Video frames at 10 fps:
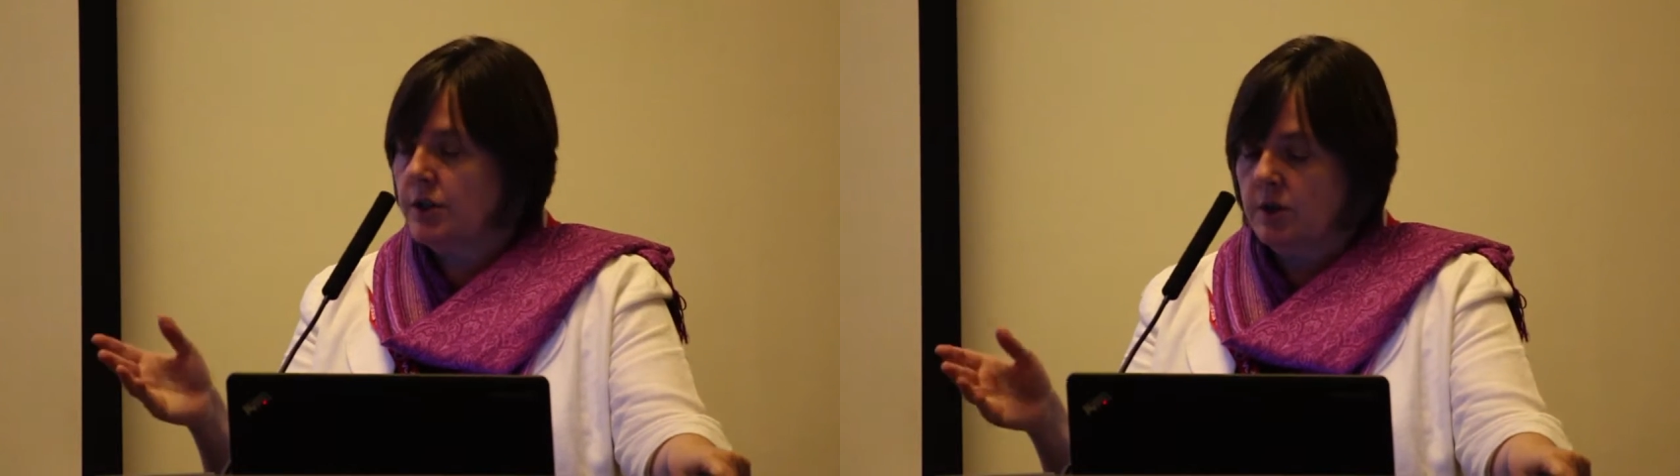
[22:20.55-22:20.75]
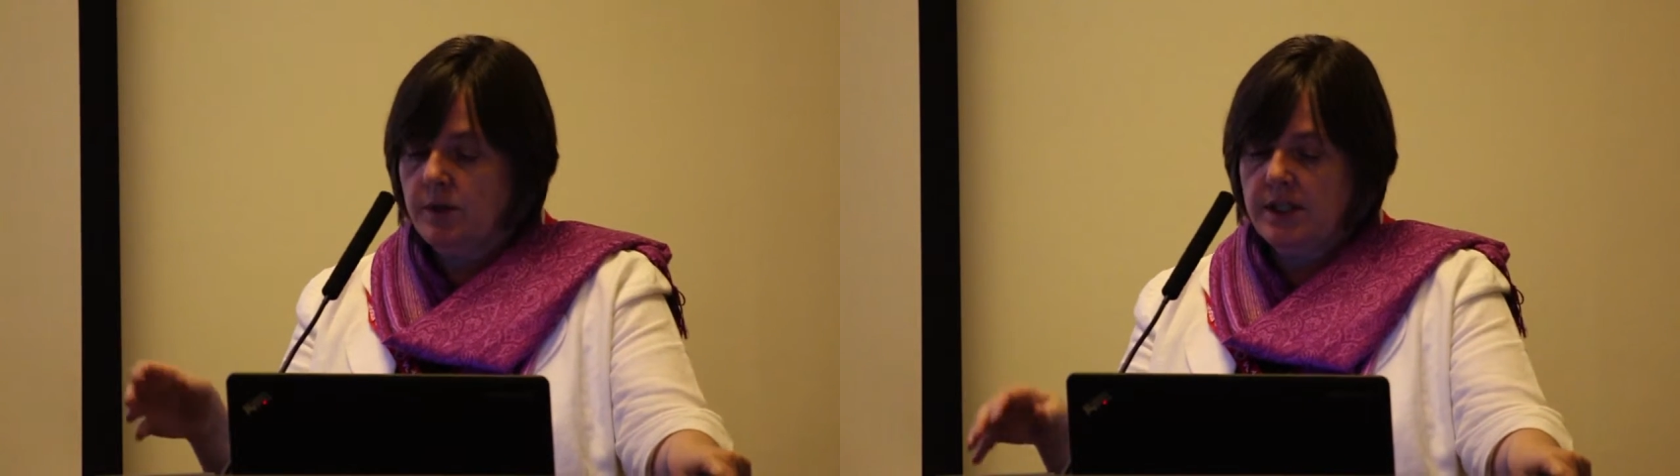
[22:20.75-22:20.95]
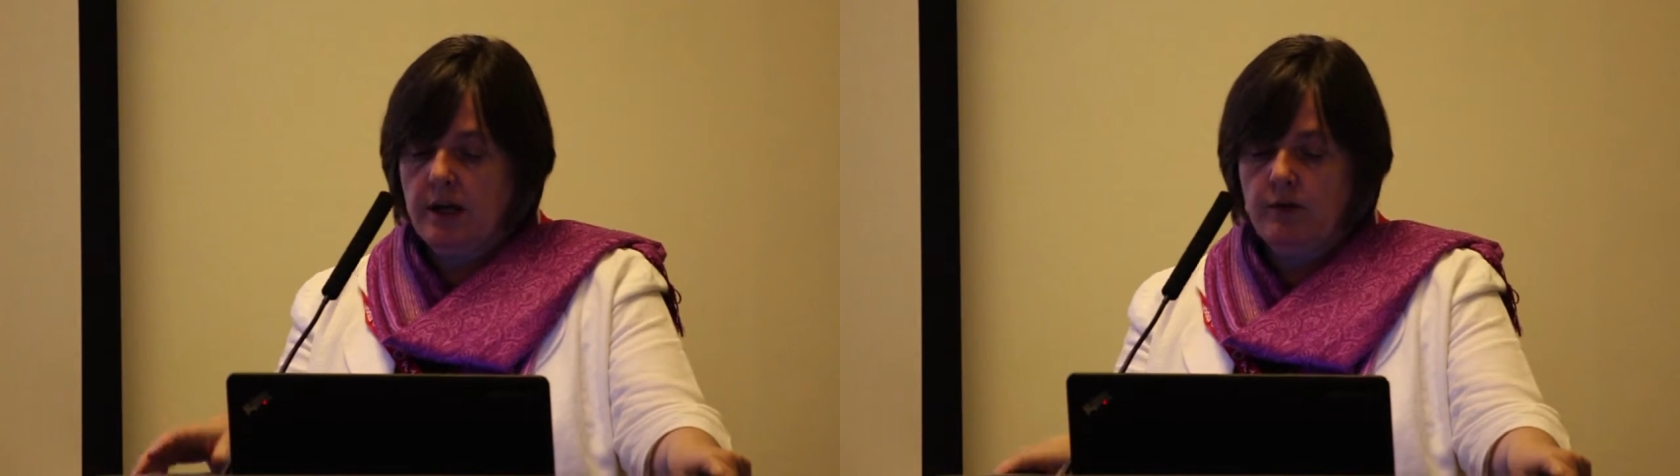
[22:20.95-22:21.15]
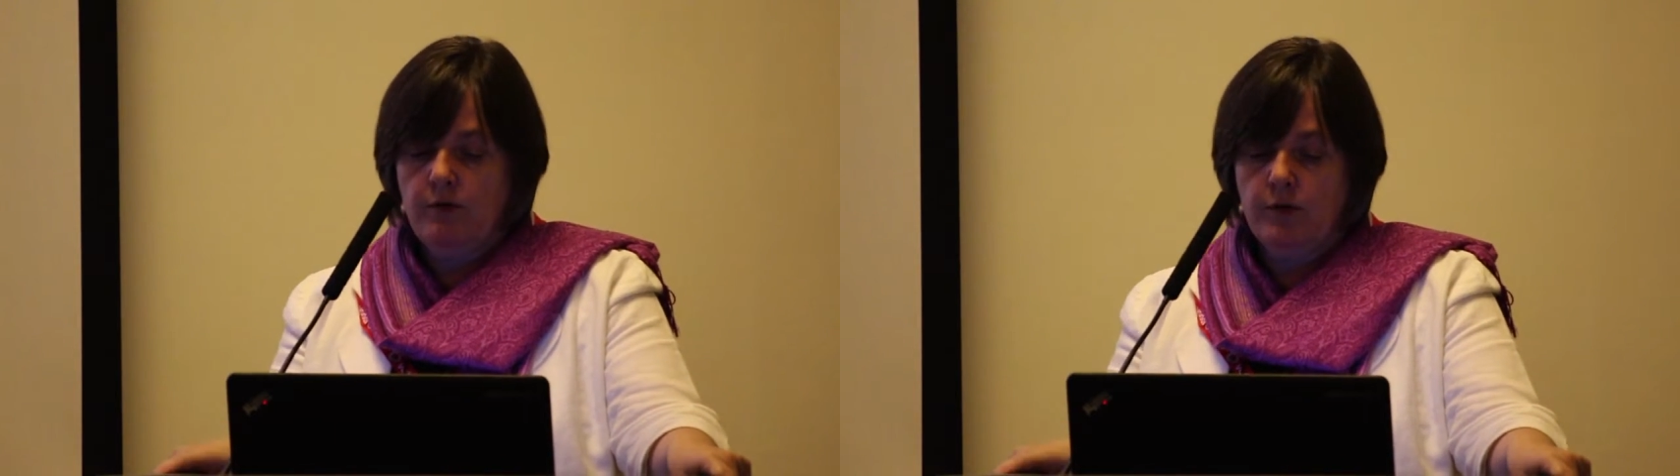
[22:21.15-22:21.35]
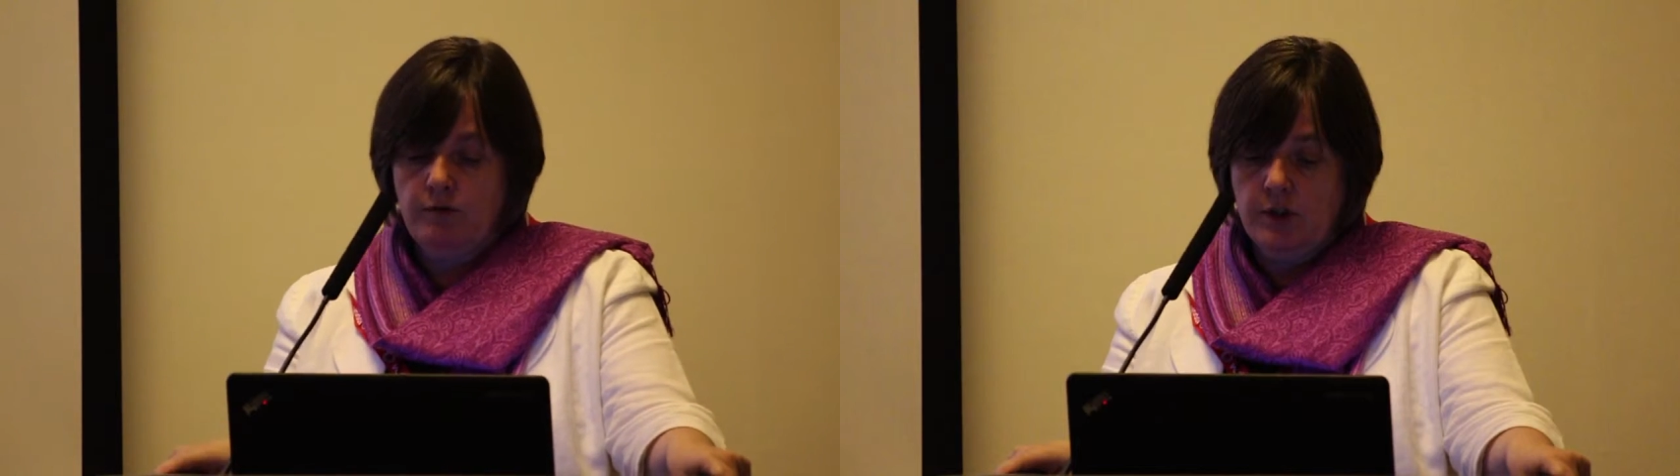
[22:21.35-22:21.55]
suicide
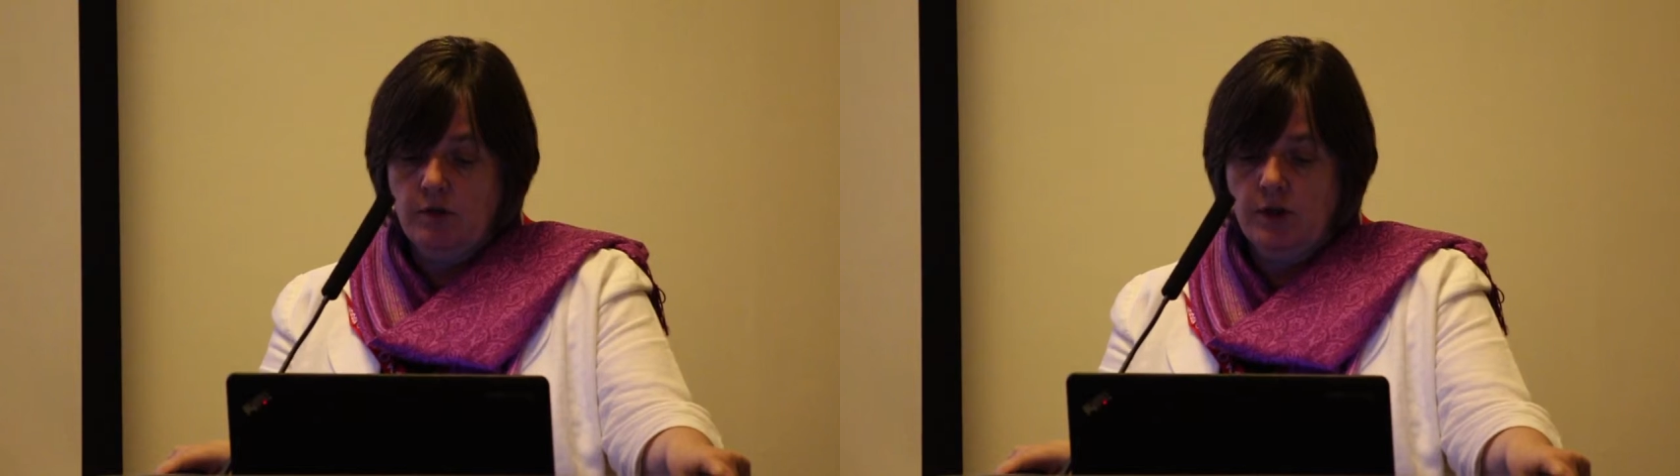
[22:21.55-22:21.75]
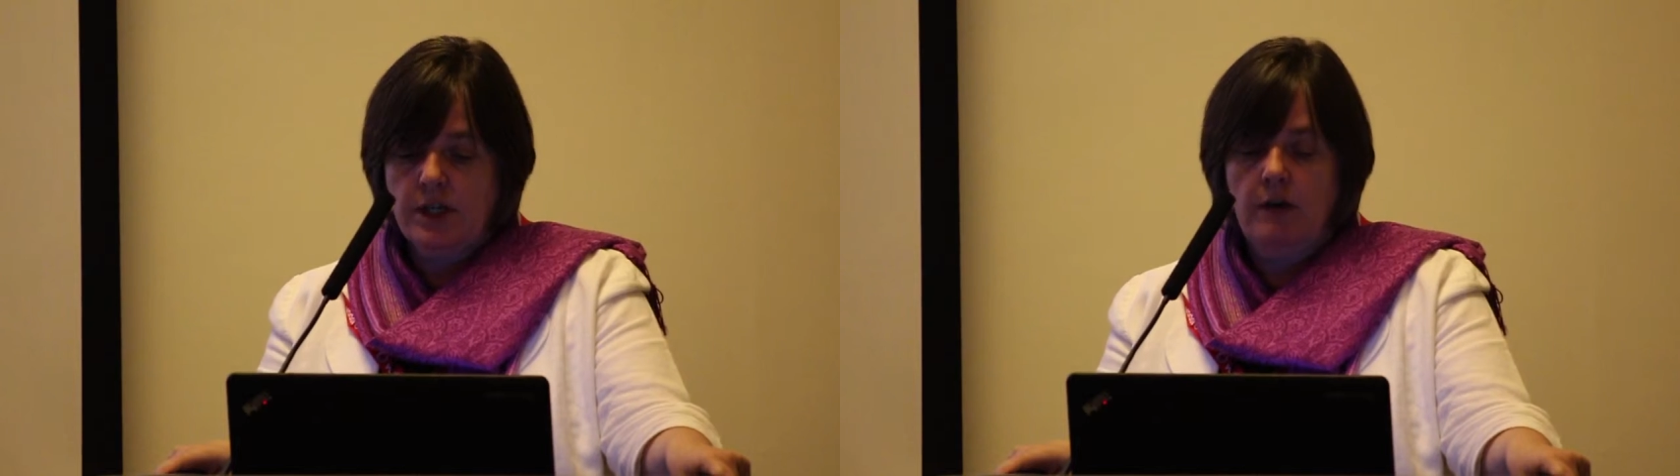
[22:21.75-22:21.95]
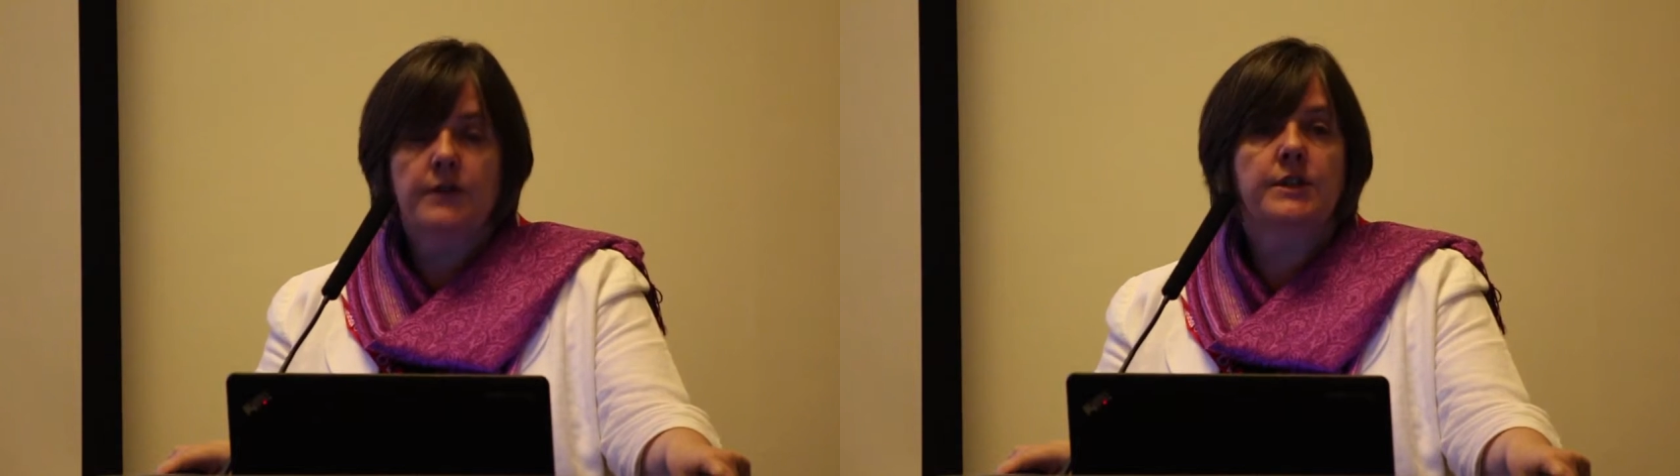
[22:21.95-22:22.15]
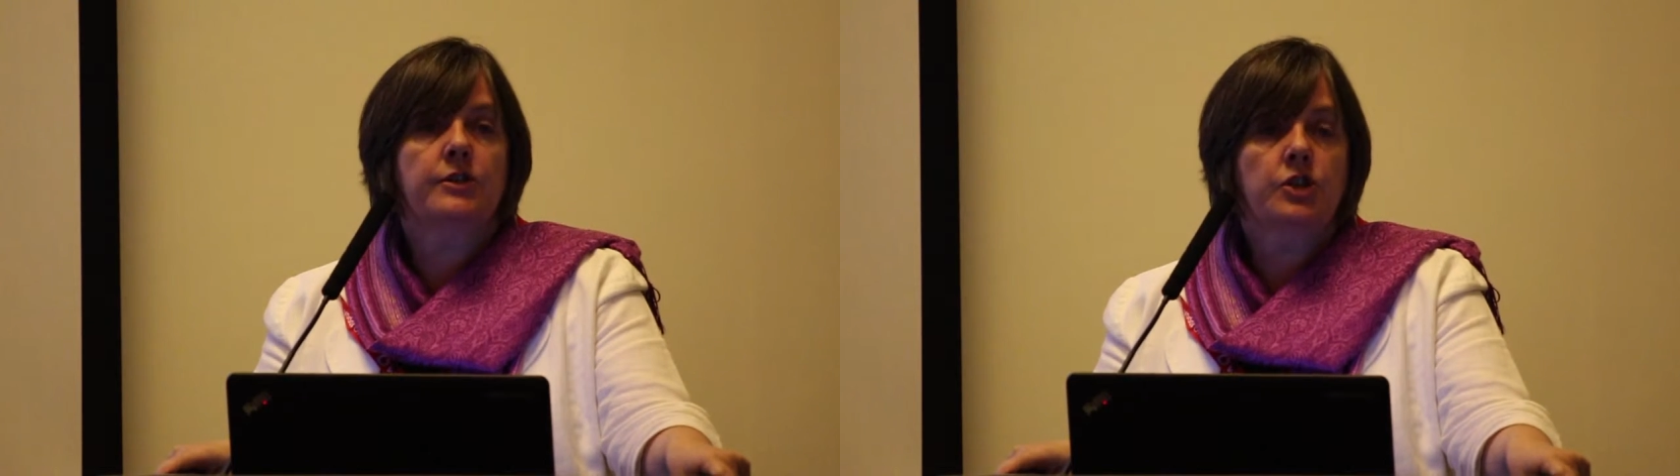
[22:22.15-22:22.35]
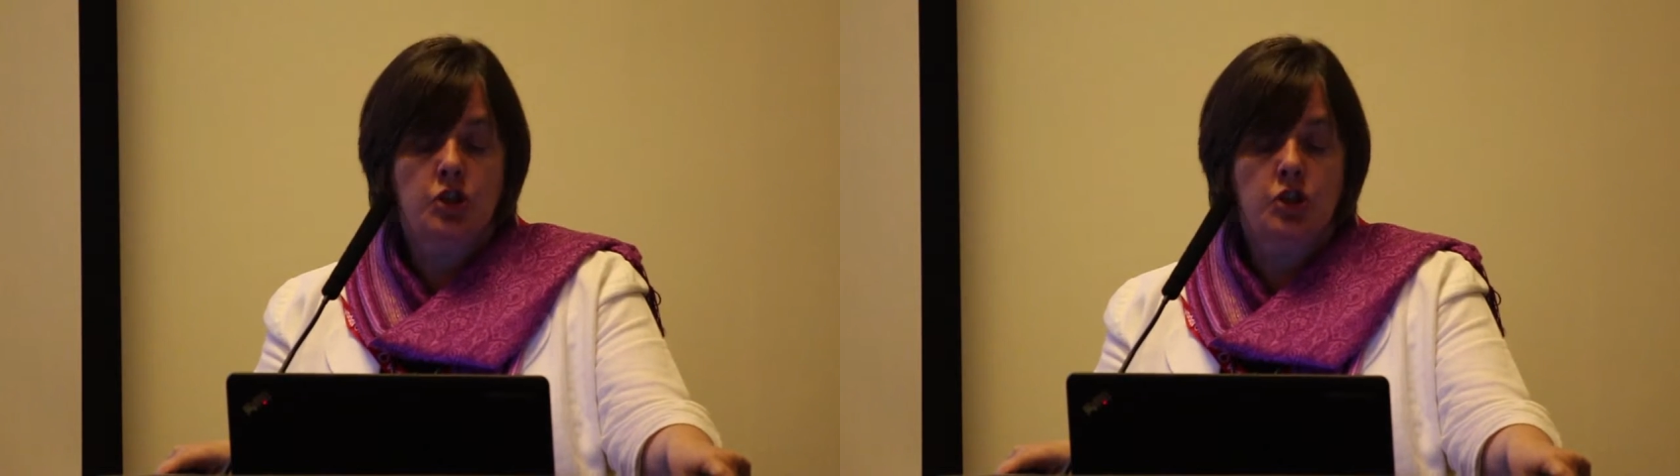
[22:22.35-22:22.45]
resource officers,